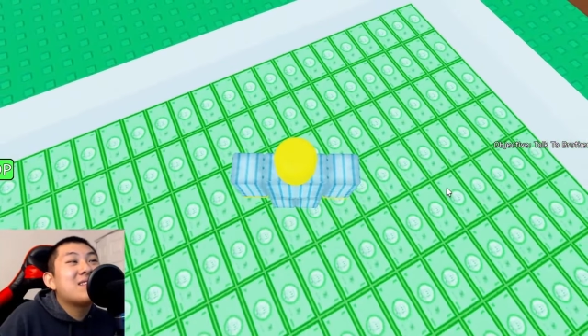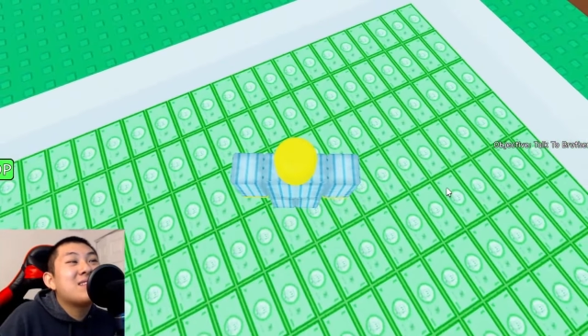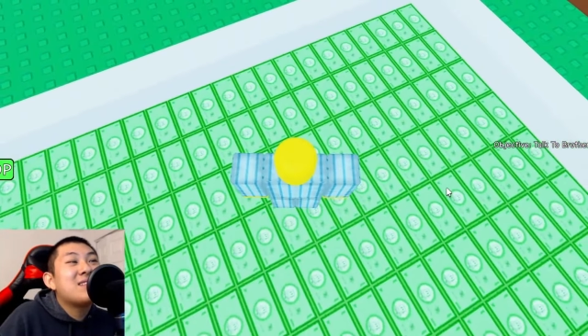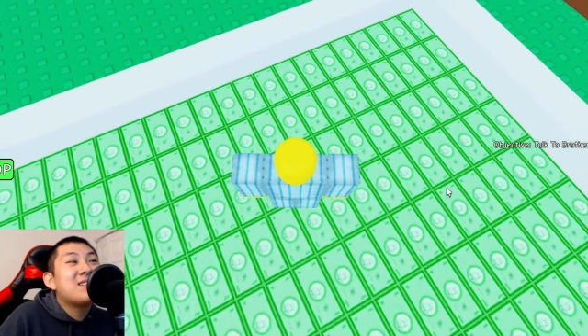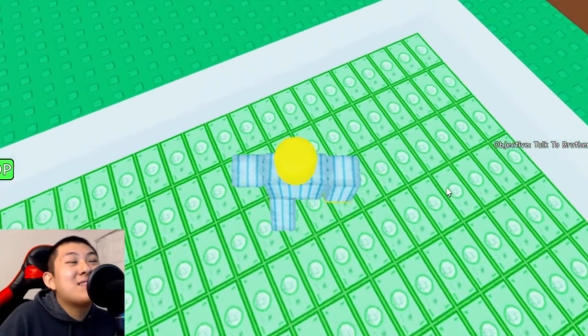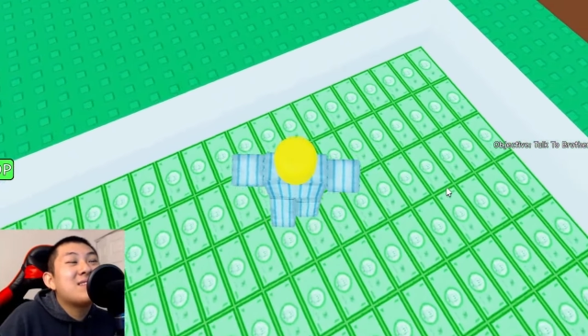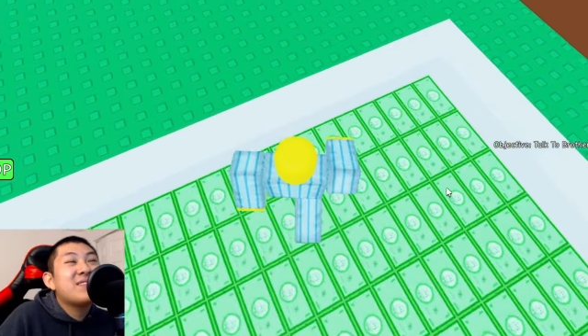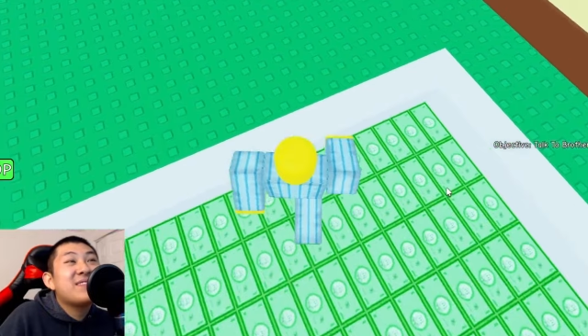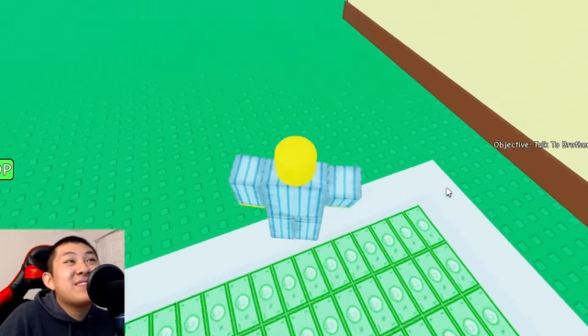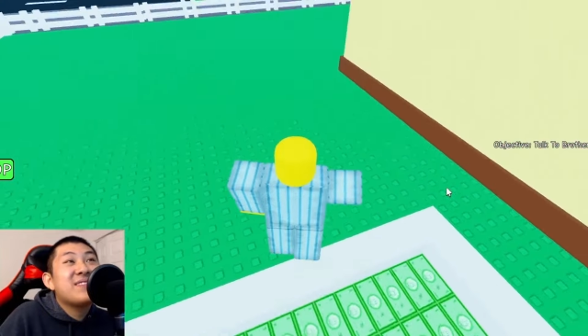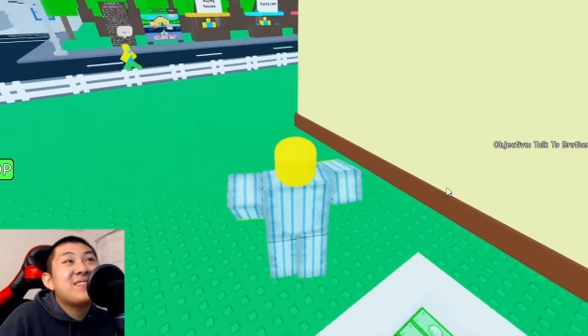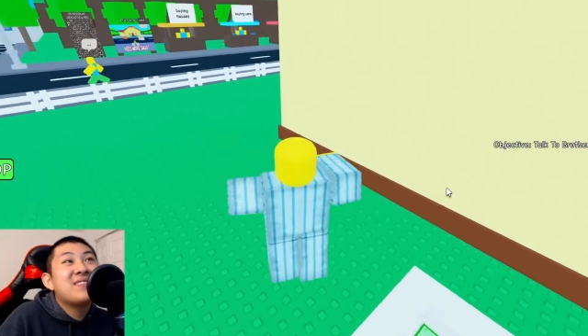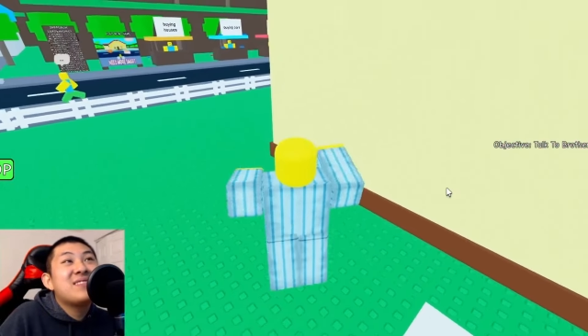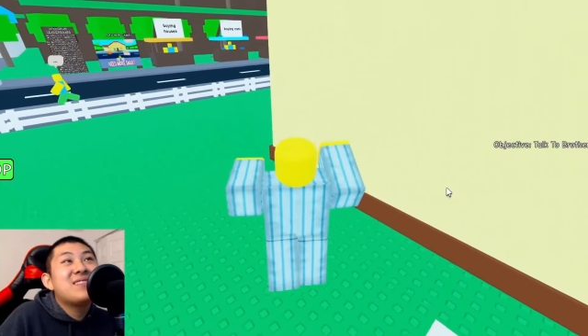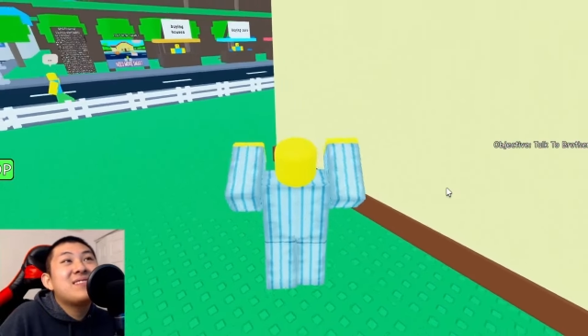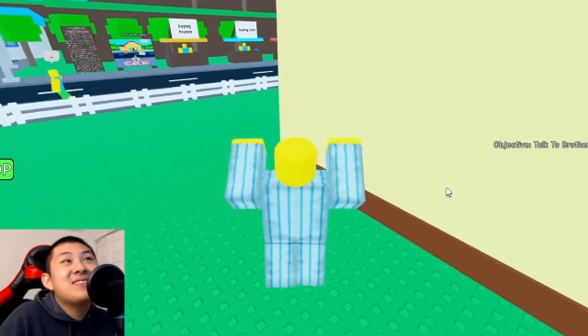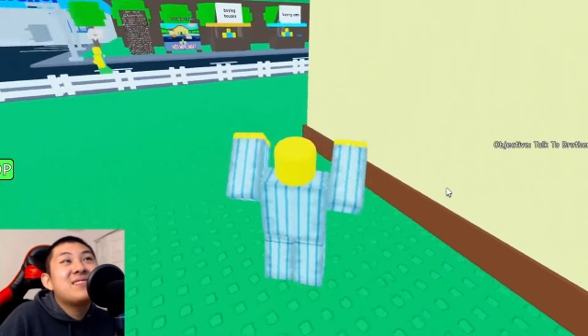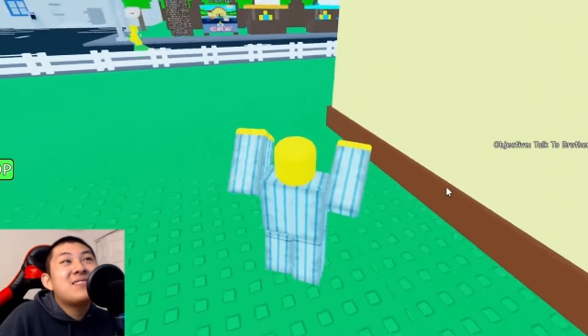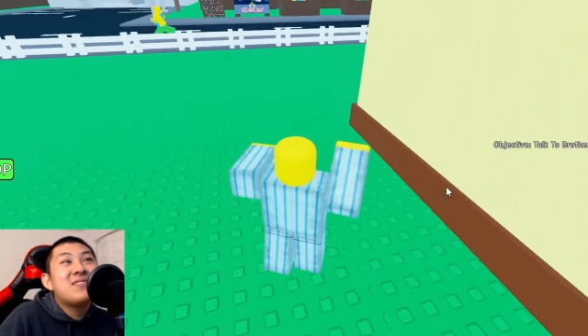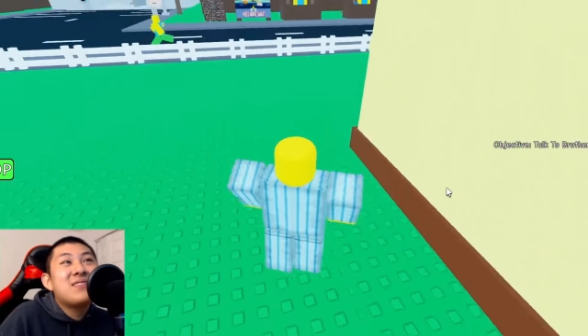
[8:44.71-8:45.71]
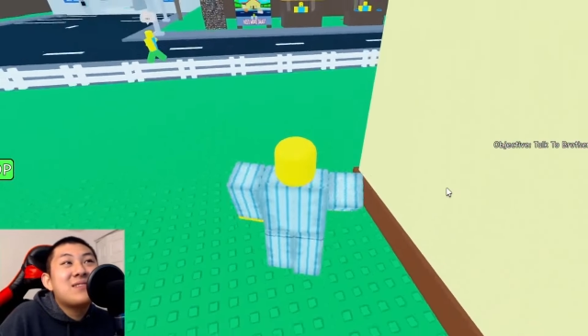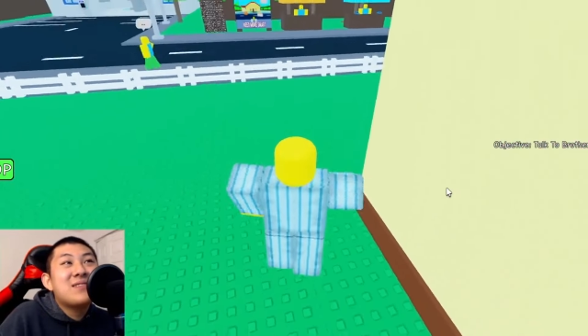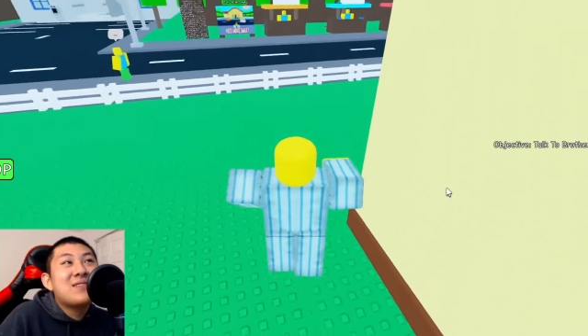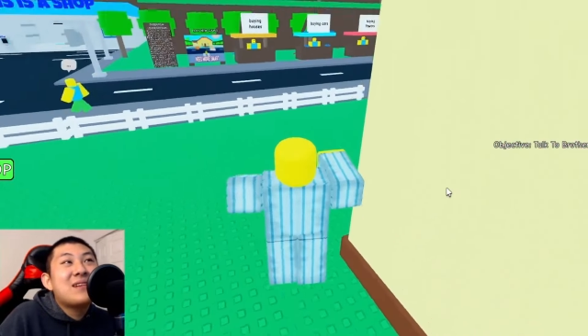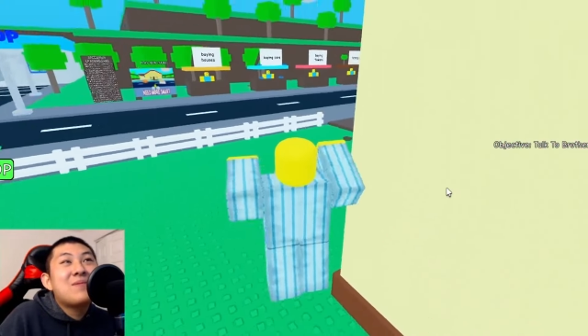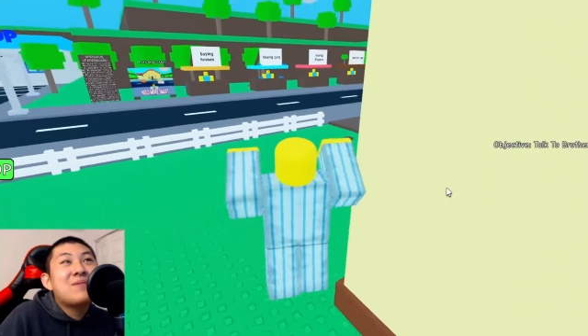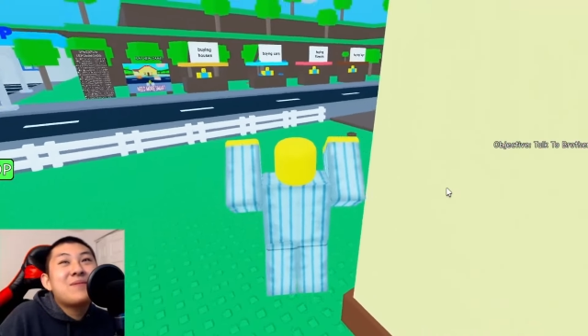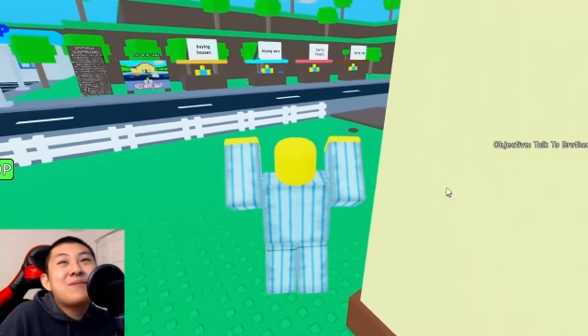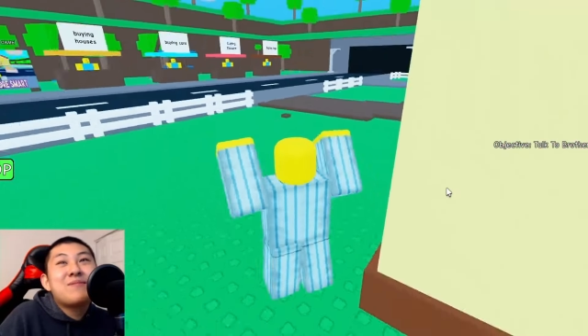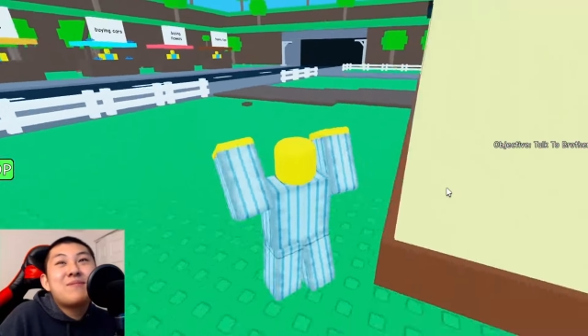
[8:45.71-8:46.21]
This you
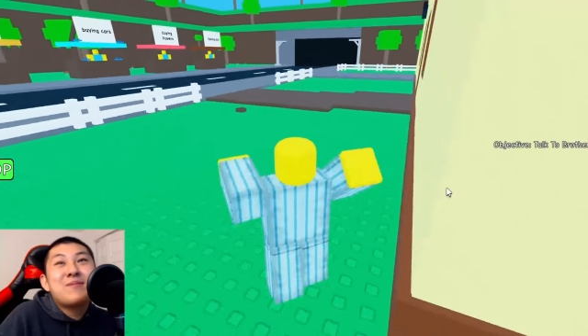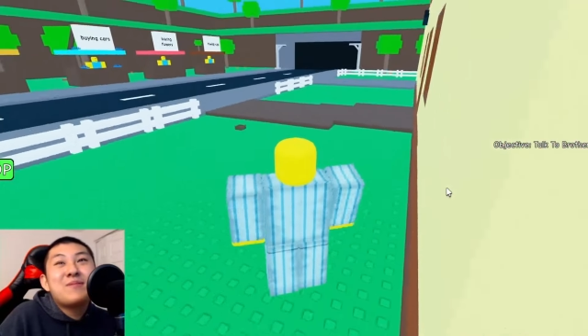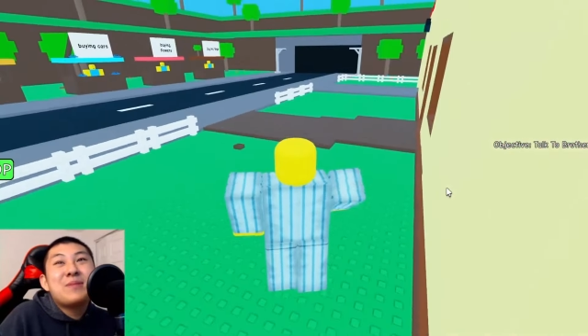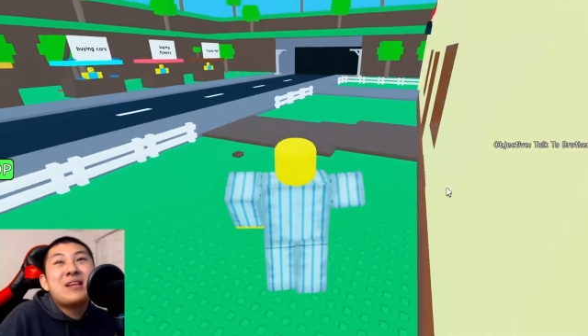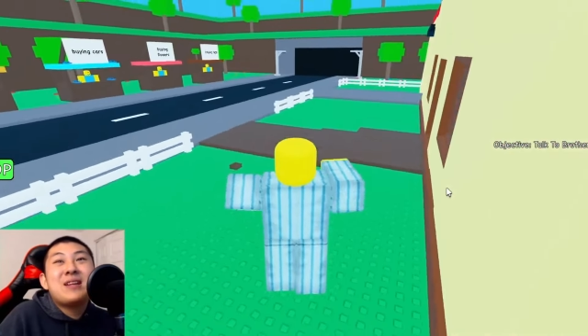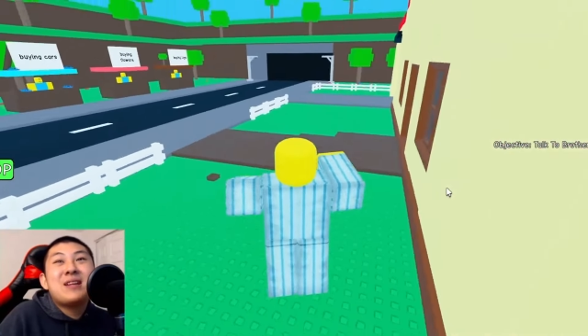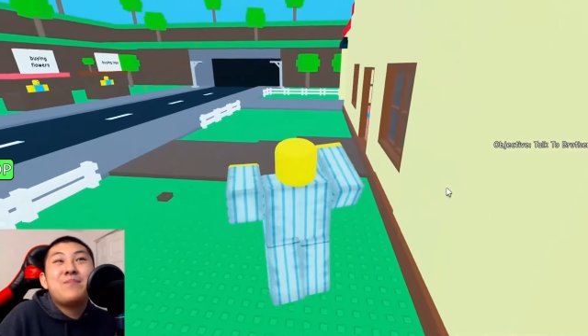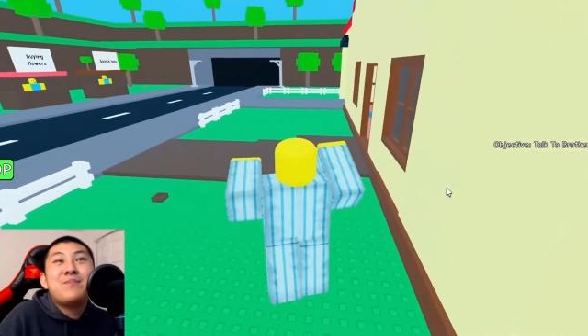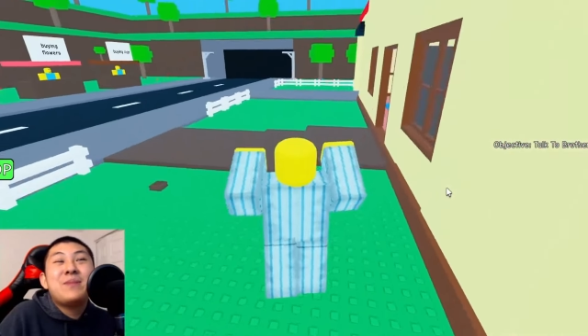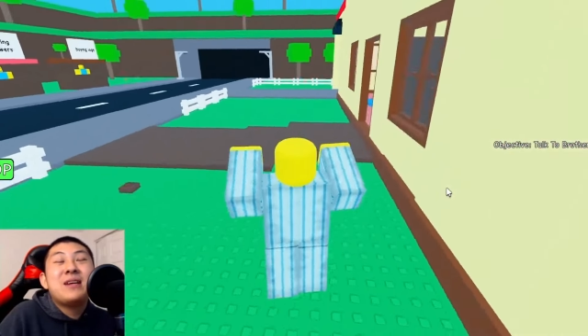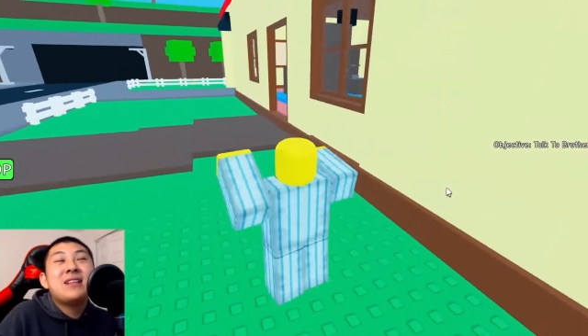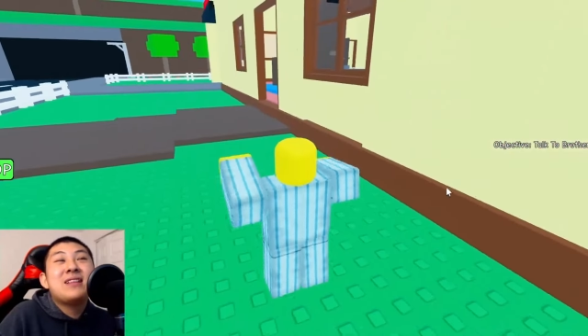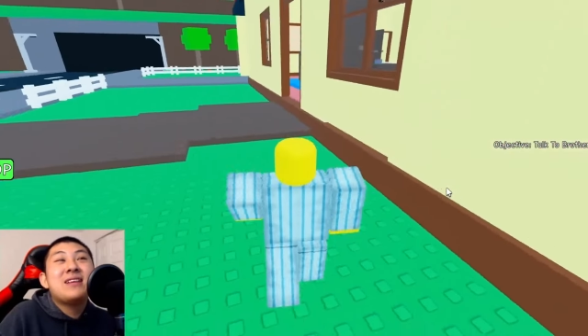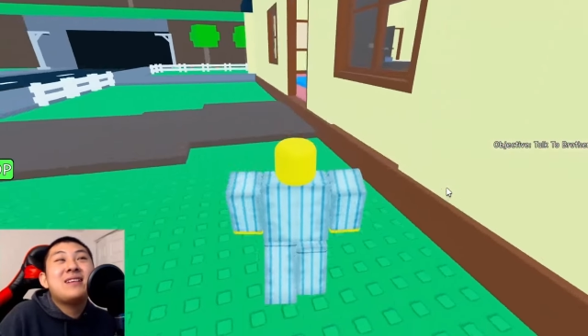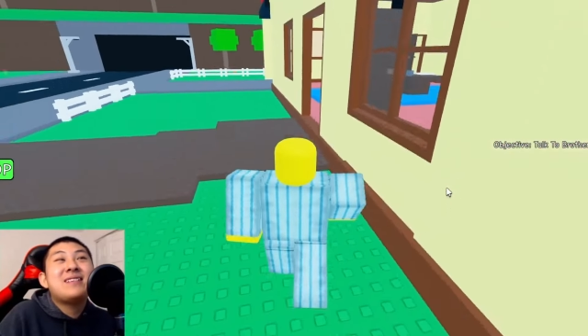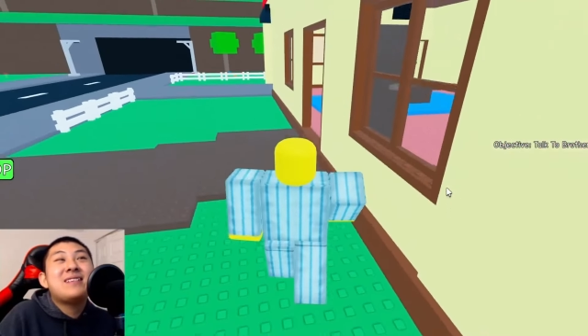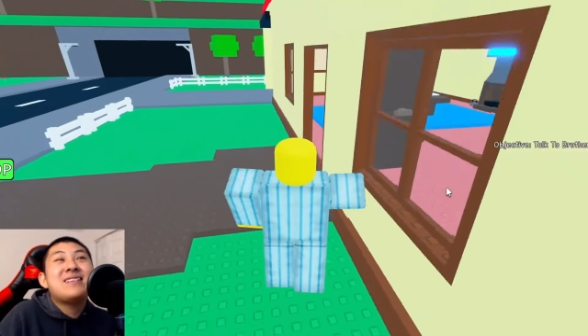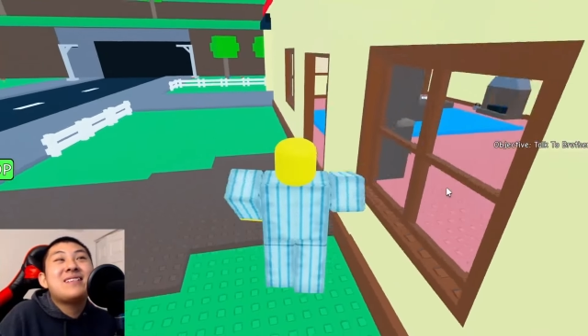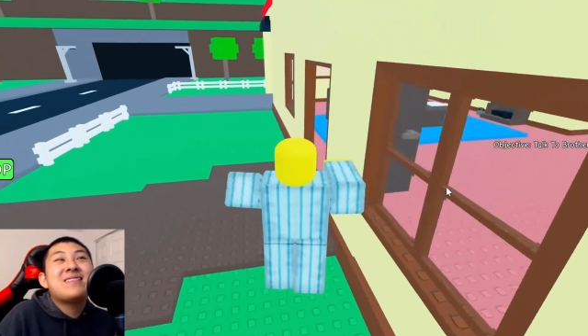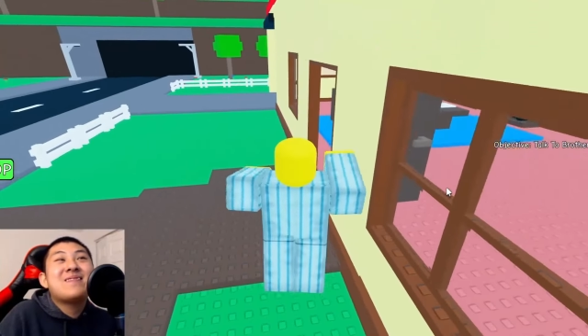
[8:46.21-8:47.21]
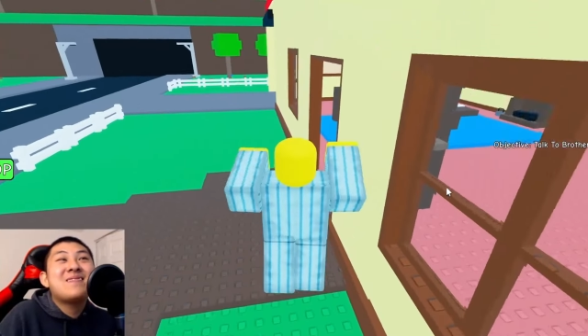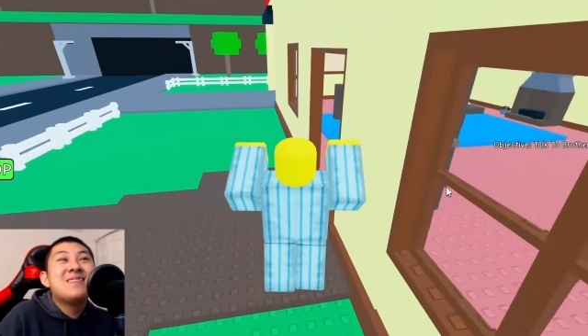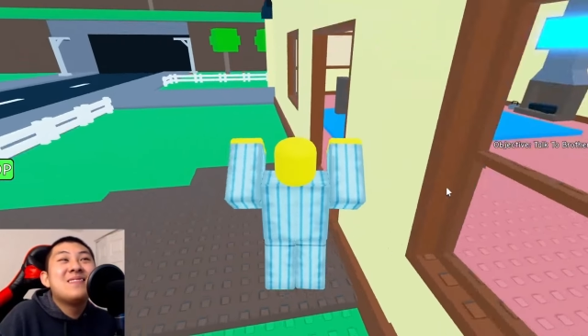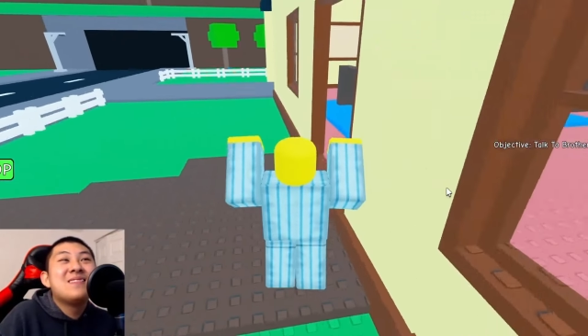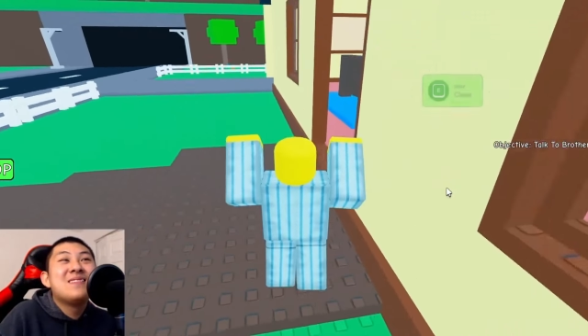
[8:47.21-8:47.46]
gotta be a millionaire.